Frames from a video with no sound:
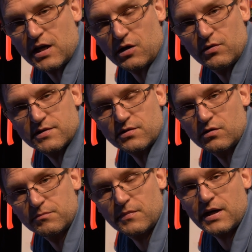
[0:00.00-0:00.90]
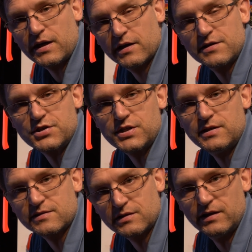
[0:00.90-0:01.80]
hours on my
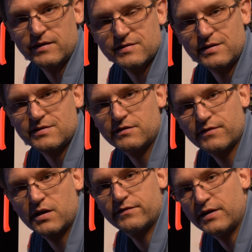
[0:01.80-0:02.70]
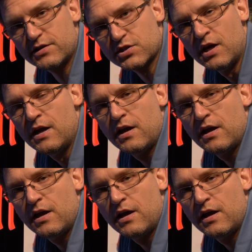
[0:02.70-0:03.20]
LG CX65 inch,